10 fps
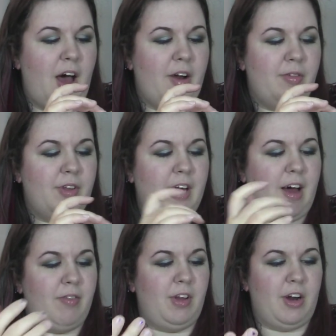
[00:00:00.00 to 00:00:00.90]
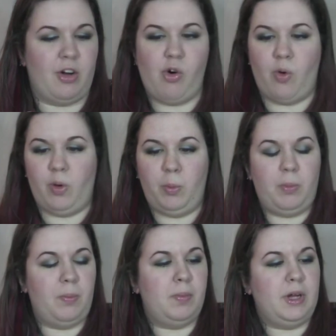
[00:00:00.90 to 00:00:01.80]
I don't really have a lot of
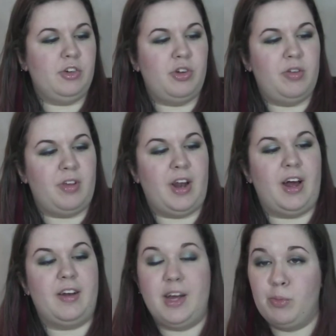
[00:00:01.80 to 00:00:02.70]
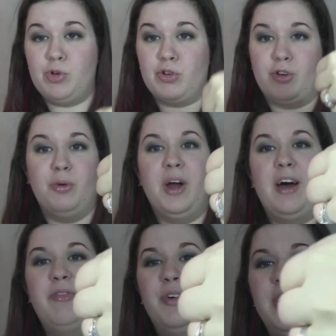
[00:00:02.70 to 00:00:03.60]
coral blushes, and I damn sure don't have